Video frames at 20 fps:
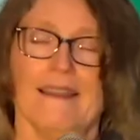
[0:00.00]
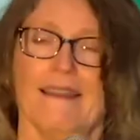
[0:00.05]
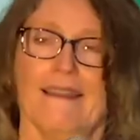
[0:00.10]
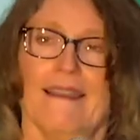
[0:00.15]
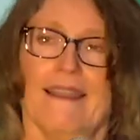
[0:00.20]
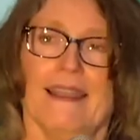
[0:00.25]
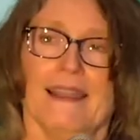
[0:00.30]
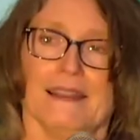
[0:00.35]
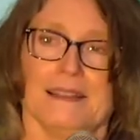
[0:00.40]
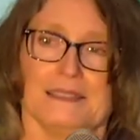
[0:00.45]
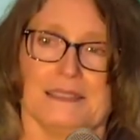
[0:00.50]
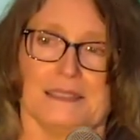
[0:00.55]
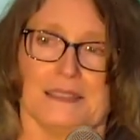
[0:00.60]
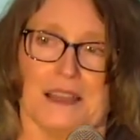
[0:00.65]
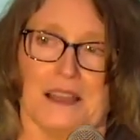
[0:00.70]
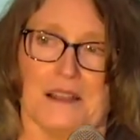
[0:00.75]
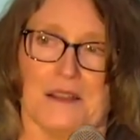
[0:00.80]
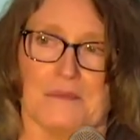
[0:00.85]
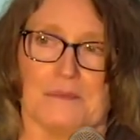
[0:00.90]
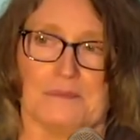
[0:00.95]
and
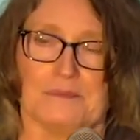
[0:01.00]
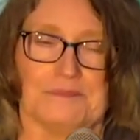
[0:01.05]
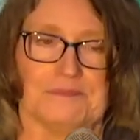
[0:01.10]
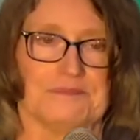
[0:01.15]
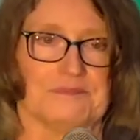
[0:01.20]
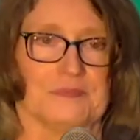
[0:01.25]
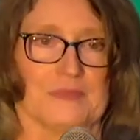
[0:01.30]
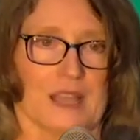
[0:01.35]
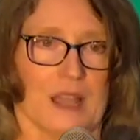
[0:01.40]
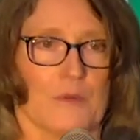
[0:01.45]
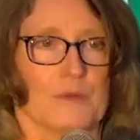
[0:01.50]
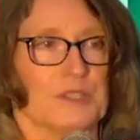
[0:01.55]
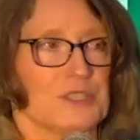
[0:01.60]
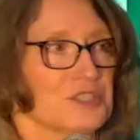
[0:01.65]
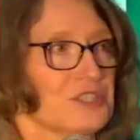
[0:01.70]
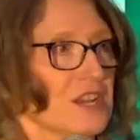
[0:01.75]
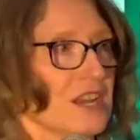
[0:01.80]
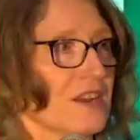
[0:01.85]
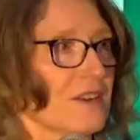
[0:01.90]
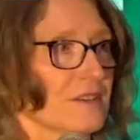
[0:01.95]
um, I would
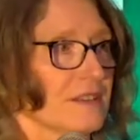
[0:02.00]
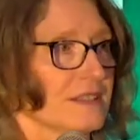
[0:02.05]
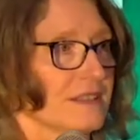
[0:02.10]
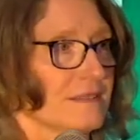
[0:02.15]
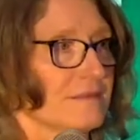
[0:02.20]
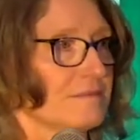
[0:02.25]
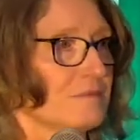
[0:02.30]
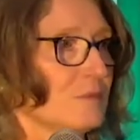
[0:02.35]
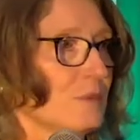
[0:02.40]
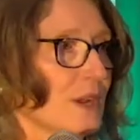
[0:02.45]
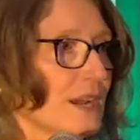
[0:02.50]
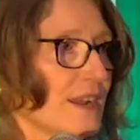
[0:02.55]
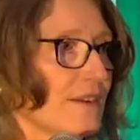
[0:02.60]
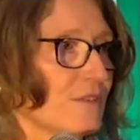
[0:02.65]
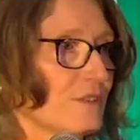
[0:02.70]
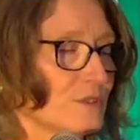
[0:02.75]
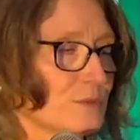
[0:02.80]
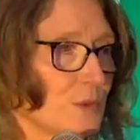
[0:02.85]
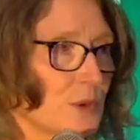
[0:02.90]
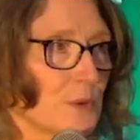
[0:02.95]
share in
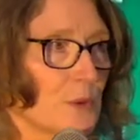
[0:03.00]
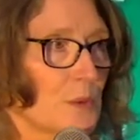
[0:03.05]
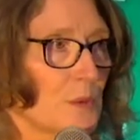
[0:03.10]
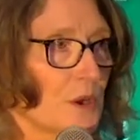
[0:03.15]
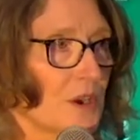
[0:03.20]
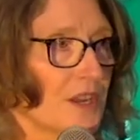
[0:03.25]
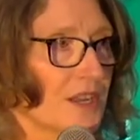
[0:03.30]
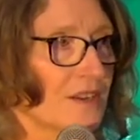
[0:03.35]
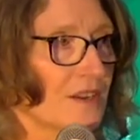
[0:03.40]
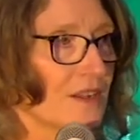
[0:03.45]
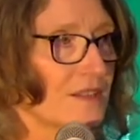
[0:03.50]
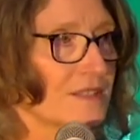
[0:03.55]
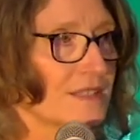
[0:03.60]
whatever we were working on.